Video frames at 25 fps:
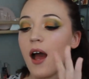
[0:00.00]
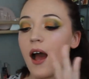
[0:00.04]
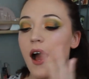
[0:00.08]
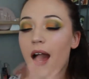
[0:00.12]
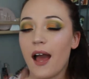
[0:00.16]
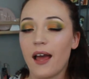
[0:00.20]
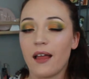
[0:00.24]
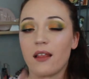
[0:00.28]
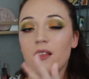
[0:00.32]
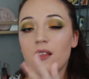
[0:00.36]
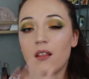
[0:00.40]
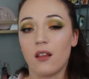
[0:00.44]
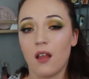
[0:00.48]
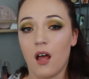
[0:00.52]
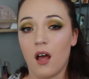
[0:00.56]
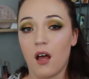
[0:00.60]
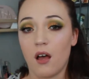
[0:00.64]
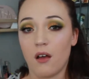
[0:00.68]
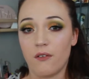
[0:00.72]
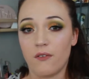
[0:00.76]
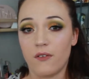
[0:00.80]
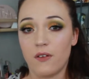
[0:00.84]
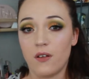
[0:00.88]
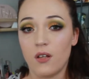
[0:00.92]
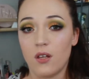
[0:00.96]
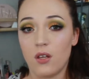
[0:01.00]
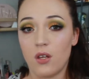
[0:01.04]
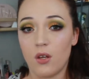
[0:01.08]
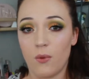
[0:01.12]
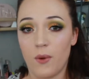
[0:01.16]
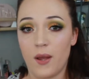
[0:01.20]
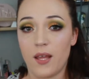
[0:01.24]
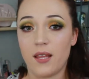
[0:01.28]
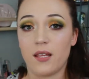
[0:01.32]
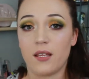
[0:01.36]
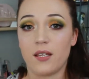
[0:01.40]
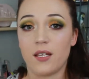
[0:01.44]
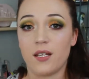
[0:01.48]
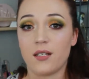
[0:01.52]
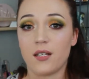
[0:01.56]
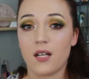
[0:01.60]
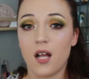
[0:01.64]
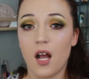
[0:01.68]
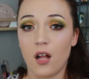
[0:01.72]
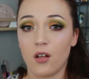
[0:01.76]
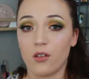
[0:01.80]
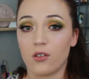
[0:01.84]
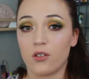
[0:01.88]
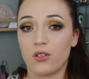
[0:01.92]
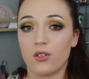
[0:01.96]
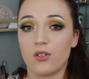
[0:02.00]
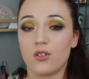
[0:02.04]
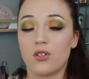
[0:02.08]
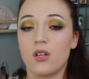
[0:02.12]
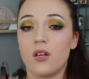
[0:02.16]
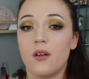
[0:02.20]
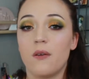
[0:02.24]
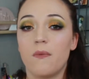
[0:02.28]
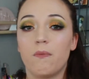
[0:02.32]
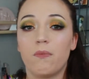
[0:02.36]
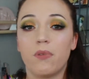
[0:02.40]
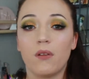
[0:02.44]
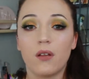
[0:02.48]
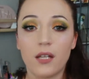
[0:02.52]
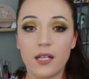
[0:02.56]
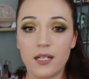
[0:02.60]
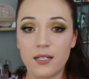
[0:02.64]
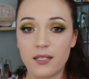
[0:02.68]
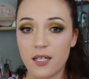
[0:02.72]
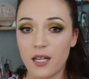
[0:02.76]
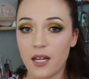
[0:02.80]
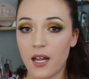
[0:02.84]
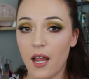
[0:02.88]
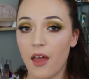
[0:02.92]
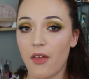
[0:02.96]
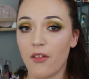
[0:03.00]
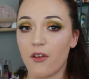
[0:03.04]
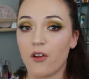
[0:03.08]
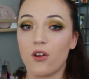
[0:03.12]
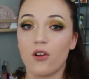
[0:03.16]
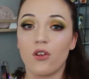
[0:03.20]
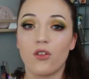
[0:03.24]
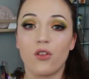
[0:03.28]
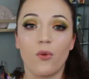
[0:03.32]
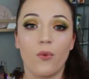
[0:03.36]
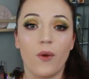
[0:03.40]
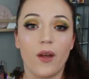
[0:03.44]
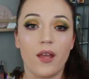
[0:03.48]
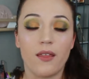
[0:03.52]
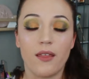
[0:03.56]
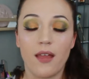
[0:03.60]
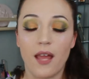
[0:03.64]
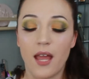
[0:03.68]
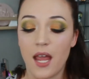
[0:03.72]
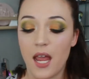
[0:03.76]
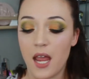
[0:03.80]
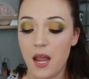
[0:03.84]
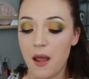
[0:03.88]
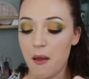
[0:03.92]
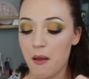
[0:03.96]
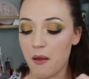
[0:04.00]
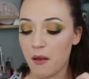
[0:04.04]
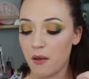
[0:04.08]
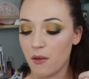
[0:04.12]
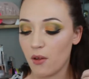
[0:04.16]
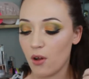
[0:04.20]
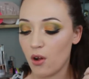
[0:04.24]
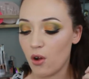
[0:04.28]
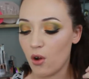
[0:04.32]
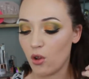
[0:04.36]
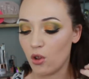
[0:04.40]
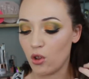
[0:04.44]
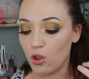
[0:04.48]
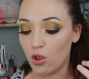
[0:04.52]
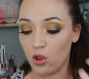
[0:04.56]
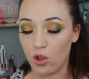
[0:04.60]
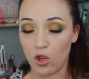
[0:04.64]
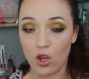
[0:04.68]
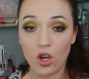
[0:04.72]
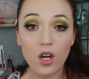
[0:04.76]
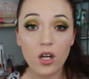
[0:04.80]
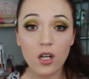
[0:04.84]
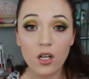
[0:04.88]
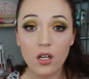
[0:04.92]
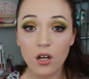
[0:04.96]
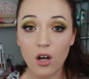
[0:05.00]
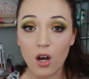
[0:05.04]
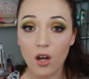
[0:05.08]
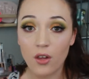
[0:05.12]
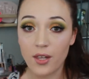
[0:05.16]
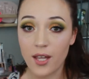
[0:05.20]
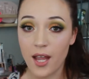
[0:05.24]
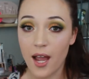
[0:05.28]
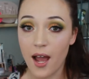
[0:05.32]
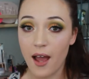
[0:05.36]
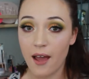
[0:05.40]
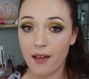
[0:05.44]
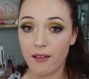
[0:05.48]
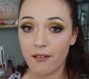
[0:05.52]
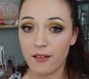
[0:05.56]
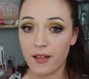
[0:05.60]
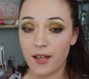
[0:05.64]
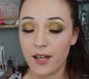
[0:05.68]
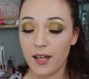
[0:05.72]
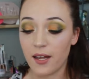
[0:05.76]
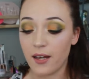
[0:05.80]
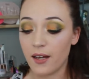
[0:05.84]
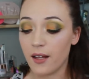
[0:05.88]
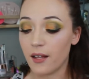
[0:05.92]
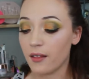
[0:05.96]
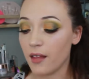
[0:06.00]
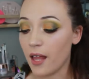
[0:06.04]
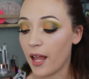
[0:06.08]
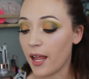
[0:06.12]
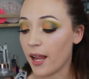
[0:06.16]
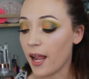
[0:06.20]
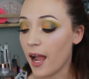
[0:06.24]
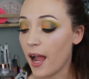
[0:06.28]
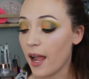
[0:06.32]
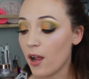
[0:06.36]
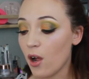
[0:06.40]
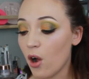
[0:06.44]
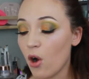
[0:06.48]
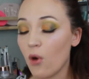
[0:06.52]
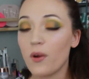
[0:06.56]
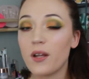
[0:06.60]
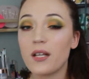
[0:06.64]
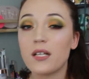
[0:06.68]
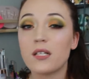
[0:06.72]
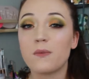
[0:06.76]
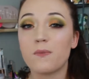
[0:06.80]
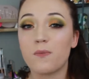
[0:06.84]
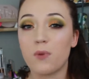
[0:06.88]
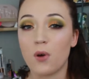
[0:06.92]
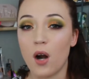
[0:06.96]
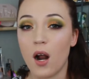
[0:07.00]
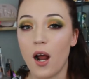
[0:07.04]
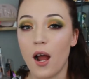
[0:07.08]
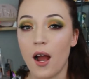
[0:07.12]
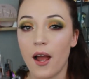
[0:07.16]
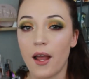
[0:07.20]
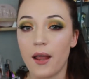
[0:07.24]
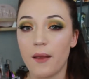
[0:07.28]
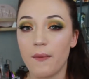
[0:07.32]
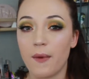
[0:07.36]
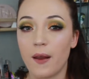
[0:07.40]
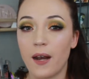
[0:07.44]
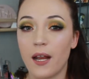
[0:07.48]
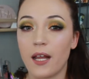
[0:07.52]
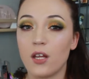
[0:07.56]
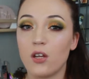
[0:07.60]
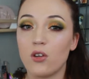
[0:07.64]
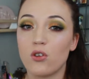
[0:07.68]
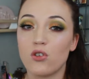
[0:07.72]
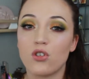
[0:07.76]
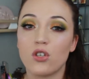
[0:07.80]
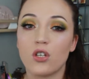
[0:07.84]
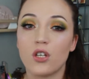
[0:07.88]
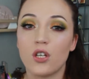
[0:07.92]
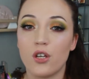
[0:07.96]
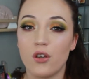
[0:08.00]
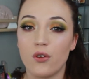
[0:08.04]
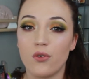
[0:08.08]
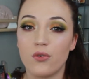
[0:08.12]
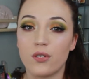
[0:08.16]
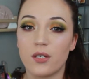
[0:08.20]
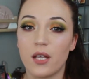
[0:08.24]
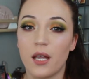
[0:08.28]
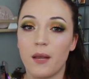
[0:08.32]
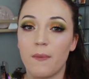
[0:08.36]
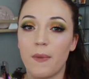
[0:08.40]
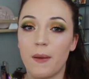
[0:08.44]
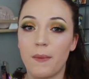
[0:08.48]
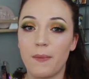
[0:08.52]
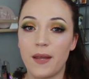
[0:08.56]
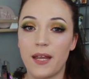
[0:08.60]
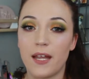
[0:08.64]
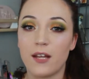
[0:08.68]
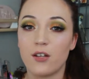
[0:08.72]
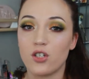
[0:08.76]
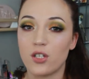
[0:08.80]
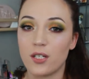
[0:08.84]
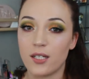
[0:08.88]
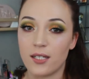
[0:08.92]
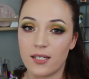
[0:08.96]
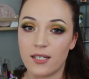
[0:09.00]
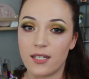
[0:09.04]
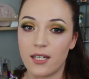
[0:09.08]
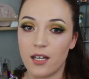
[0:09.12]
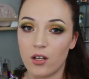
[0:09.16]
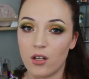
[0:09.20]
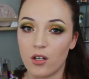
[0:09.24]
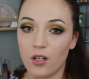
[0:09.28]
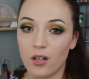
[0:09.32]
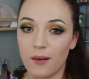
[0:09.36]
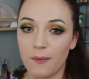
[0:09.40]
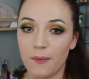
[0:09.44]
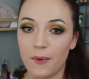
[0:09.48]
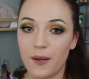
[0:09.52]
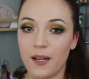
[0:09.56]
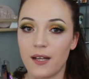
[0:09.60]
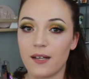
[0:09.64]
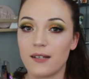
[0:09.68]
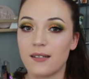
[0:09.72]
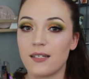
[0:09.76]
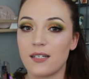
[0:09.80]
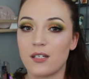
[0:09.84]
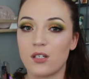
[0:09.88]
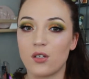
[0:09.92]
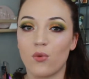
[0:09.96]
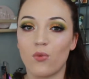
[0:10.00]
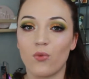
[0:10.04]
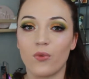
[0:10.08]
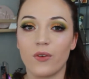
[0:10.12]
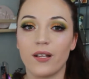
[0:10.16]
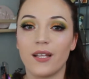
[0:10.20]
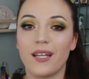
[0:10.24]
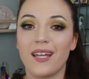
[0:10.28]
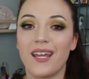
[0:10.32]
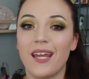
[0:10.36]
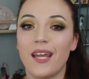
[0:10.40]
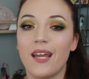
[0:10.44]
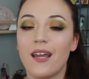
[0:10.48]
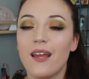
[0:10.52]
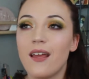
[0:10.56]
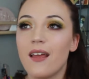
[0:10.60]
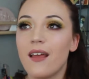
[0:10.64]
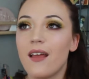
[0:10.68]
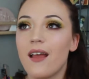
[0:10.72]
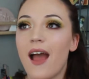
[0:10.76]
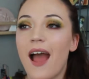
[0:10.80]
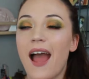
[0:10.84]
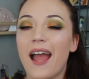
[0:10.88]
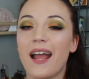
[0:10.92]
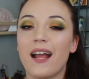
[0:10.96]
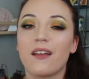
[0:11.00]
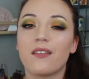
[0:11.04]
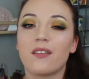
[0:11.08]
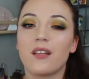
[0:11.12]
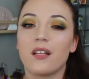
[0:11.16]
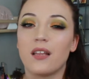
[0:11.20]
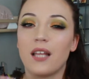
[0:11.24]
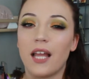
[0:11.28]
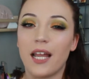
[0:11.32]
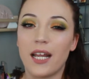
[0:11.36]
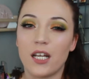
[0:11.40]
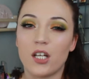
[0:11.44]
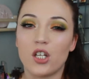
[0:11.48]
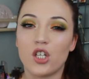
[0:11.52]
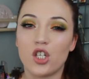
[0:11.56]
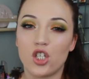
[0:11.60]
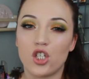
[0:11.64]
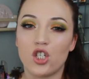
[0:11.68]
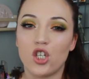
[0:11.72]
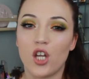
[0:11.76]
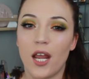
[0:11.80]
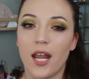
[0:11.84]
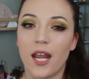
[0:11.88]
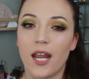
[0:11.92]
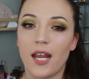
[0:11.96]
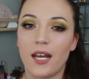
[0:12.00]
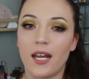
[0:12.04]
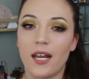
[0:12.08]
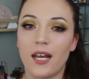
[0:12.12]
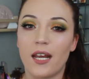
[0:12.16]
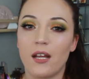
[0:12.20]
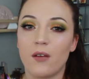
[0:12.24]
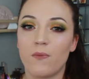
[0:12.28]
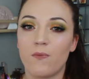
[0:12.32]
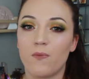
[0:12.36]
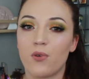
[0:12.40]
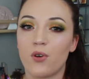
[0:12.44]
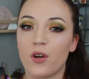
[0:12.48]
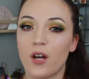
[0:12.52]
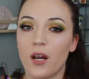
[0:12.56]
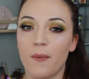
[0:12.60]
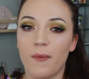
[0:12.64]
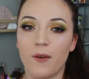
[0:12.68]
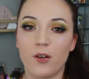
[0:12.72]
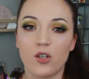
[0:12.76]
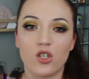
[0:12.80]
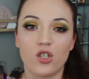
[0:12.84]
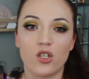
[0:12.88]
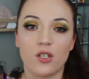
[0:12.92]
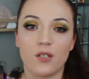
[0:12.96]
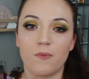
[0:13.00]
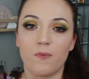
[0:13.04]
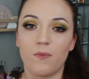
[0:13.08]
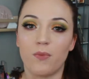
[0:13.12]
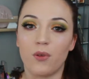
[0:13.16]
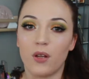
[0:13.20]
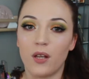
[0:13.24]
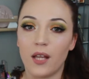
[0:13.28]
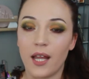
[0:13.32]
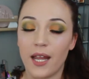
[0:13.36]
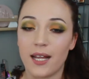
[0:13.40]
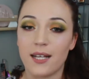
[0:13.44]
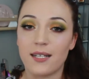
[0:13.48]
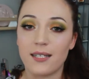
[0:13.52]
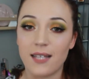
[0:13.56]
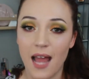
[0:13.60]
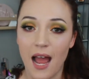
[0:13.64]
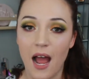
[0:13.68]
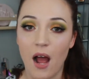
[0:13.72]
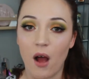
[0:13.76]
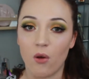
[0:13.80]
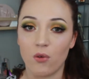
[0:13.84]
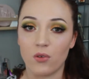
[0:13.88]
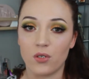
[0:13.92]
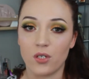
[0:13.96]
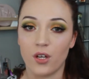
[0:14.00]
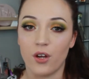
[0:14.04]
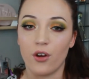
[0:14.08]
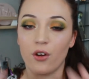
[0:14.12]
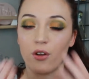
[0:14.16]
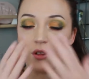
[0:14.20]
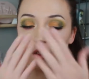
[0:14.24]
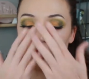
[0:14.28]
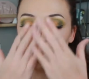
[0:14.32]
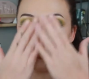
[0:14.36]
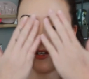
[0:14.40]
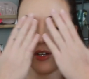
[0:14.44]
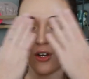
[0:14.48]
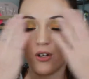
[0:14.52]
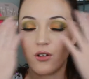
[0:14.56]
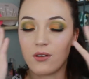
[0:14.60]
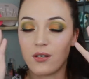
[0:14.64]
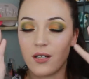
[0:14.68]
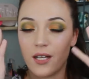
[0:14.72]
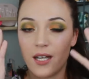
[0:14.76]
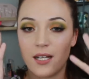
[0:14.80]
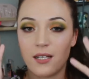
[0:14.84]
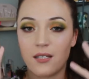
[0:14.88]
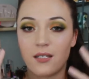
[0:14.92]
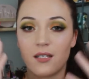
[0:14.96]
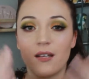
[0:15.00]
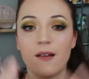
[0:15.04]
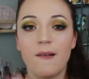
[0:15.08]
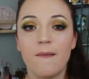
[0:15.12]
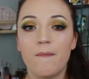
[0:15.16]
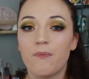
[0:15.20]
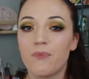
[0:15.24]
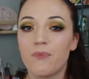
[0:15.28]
I love the way that these colors blend together, the way they look on the eyelid. Like I always prime and I usually use like my BH concealer because it's a really, I got the lightest shade and it pretty much just blanks out your, your lids,